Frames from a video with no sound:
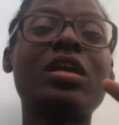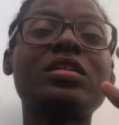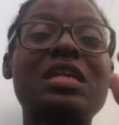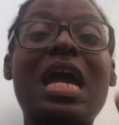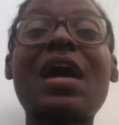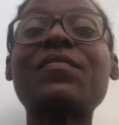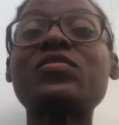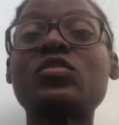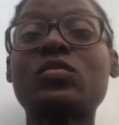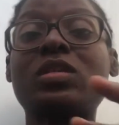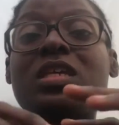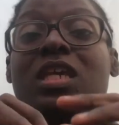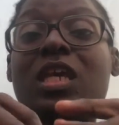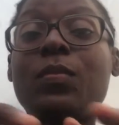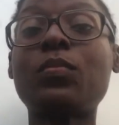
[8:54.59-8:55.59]
You have to
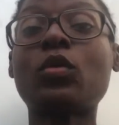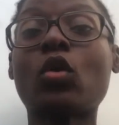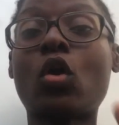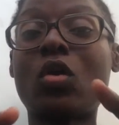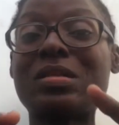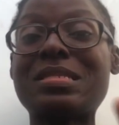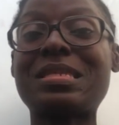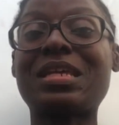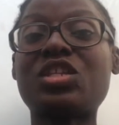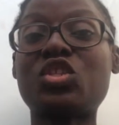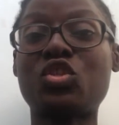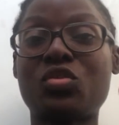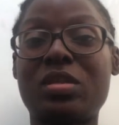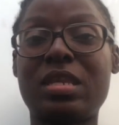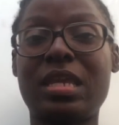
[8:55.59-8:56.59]
keep your
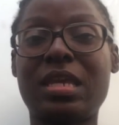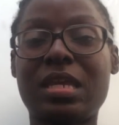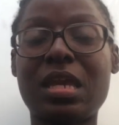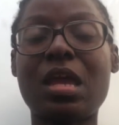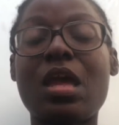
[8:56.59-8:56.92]
content unique.